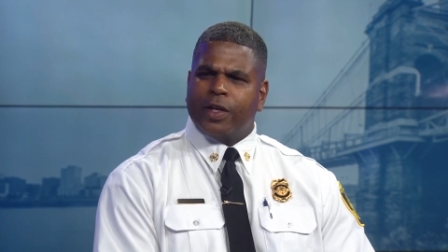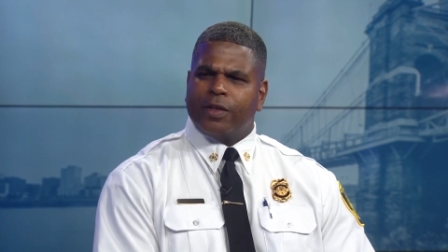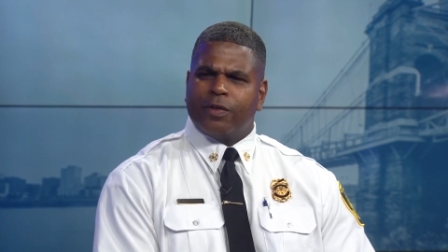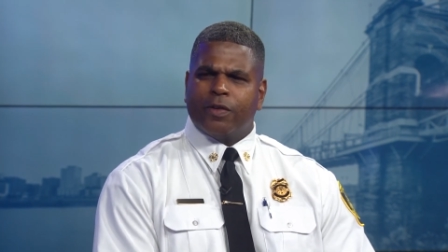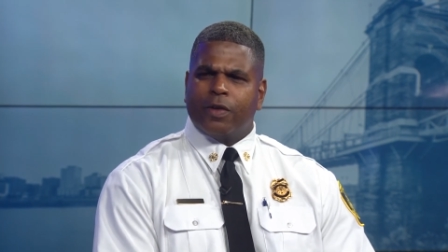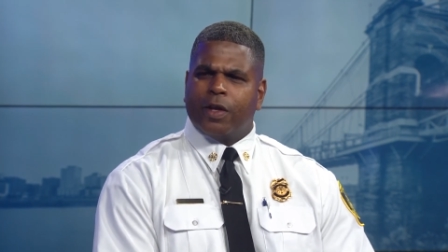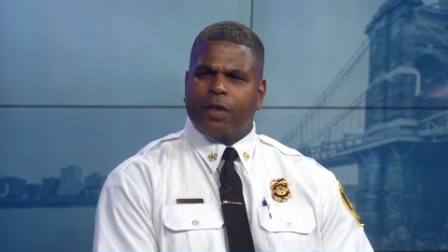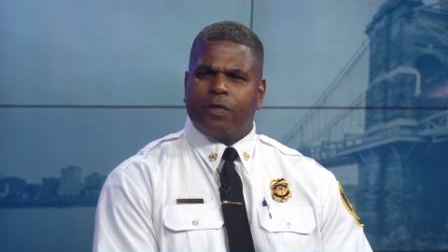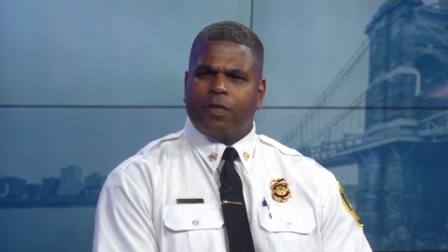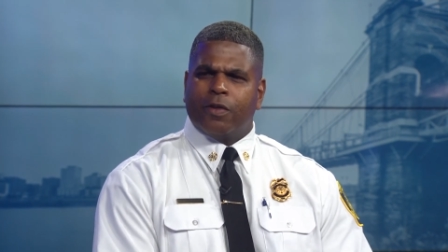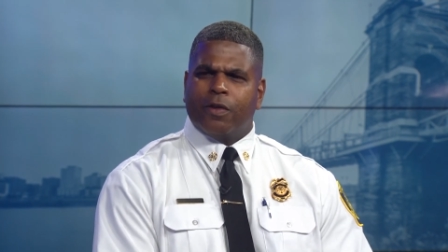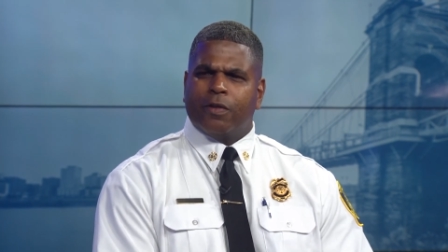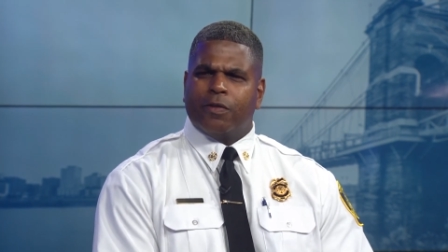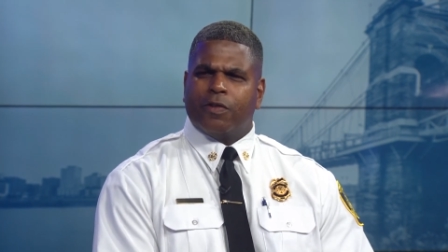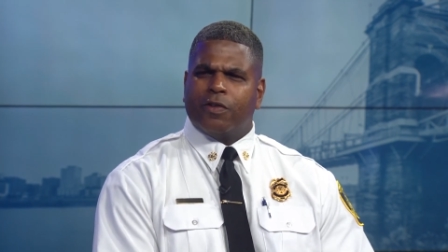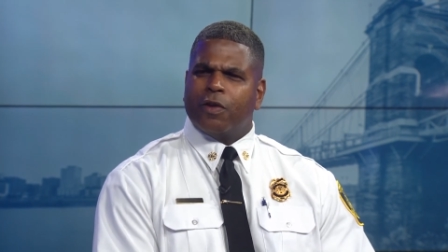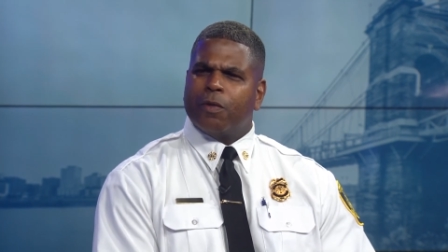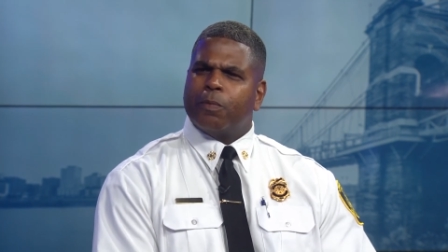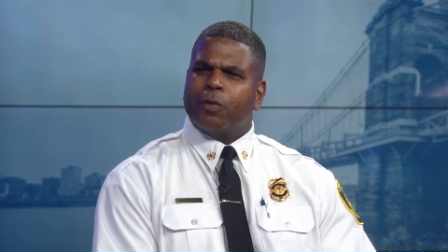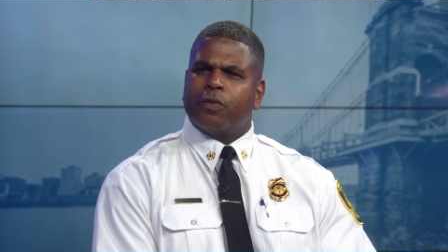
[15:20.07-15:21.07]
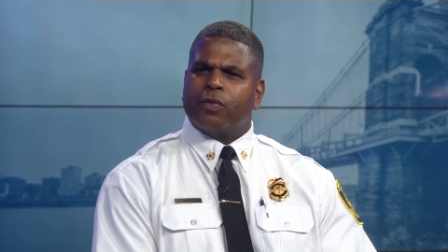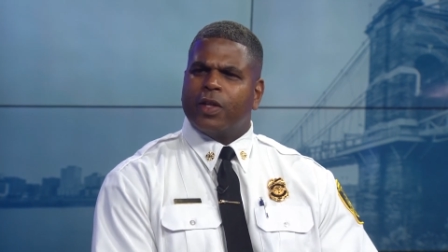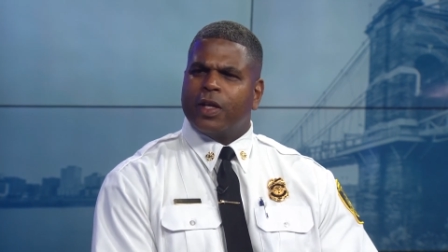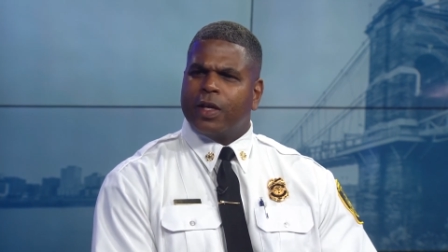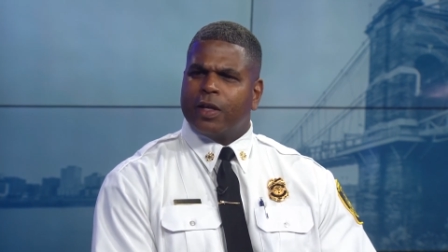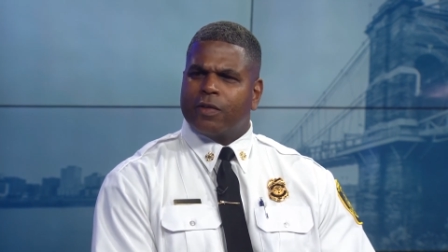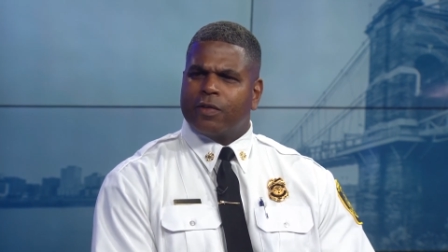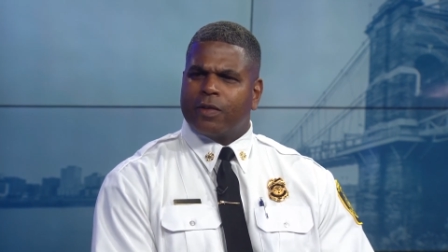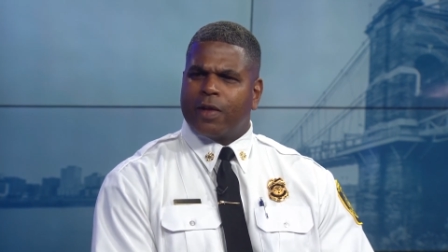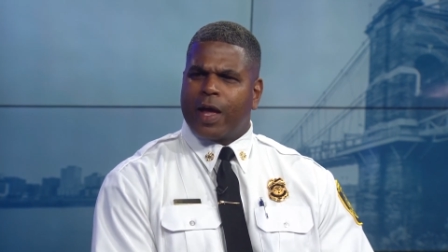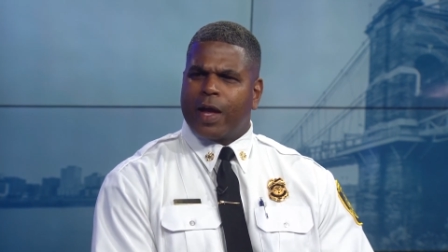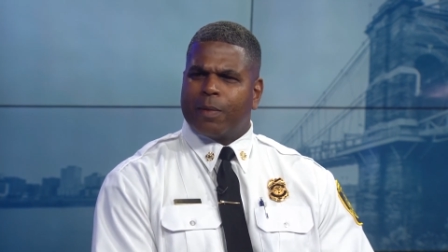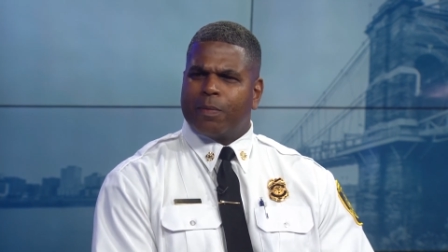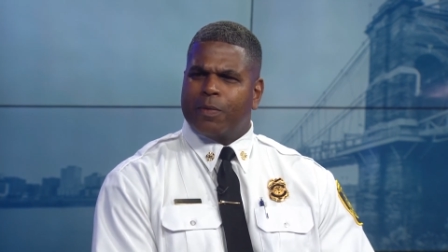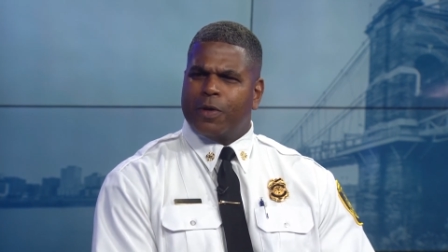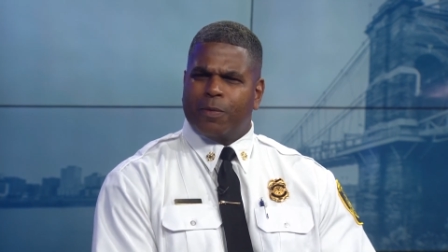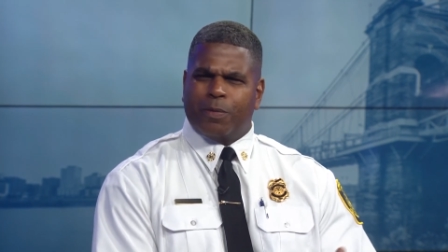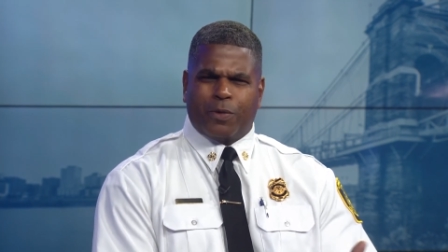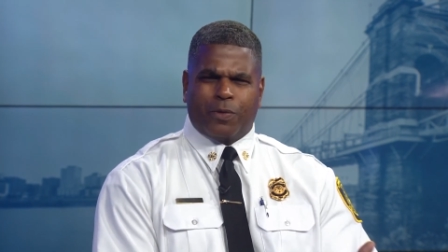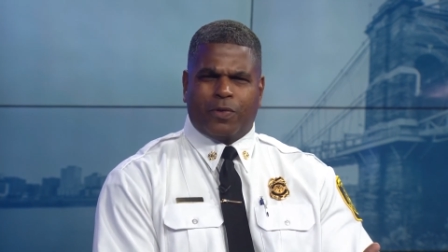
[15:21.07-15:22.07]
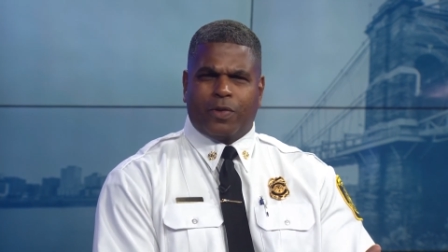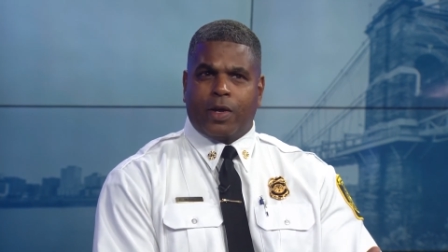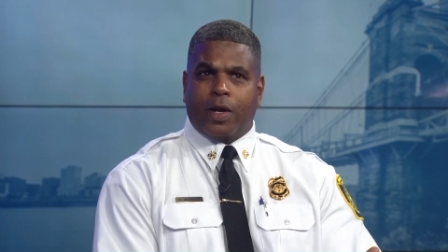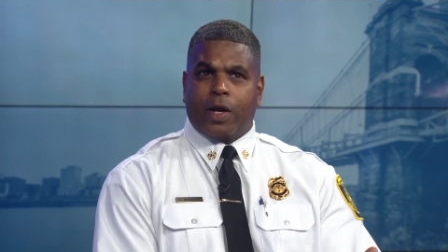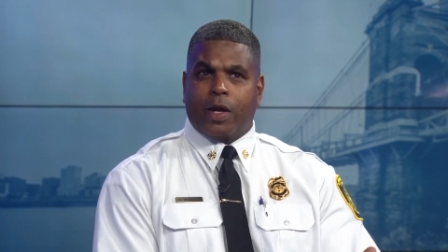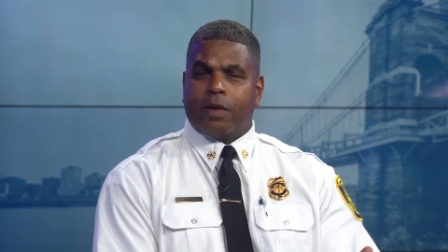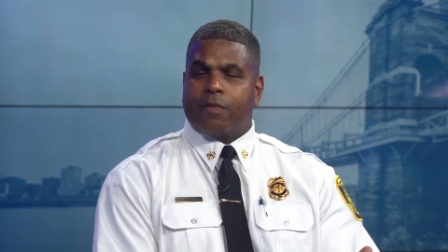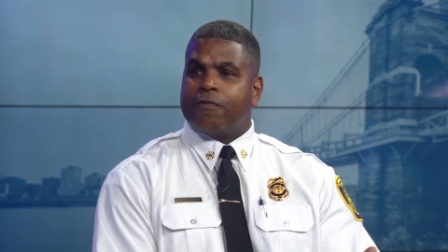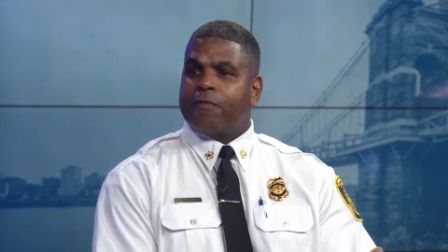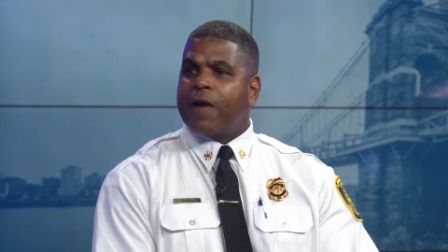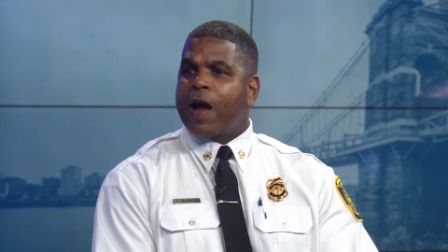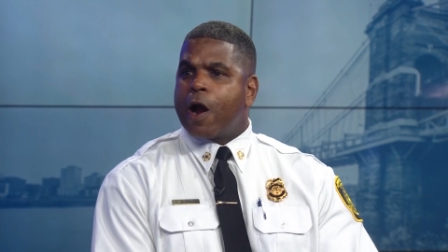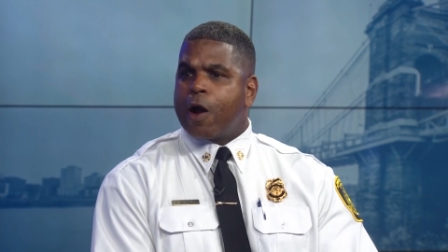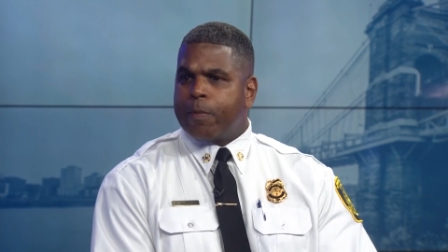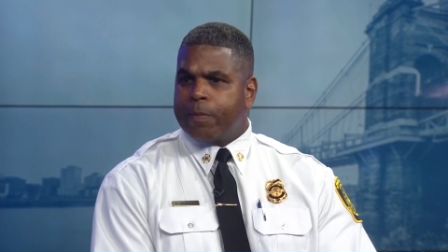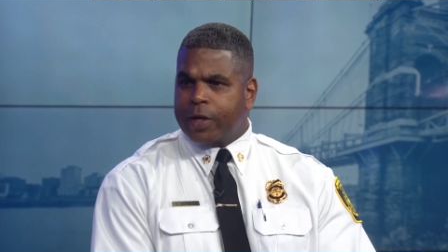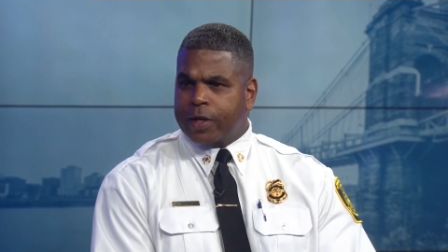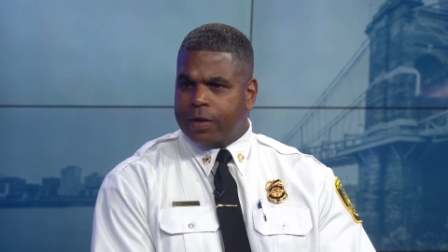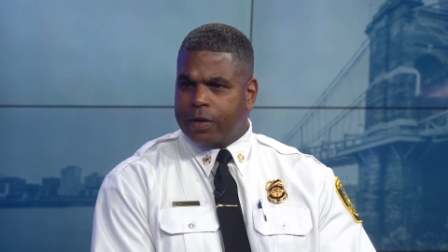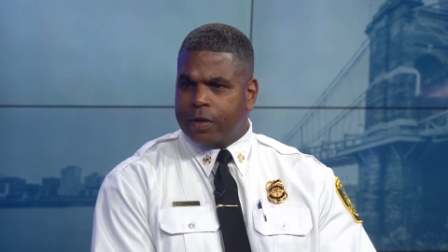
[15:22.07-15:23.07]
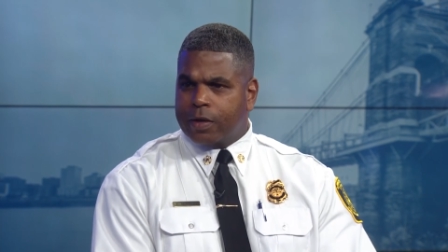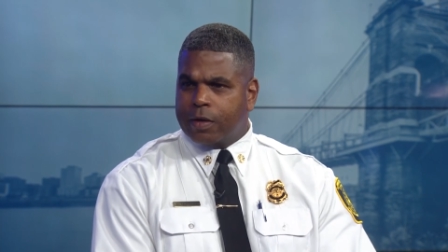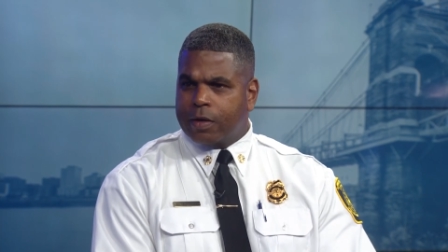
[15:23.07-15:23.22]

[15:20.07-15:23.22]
And, and, and simple things like people saying firemen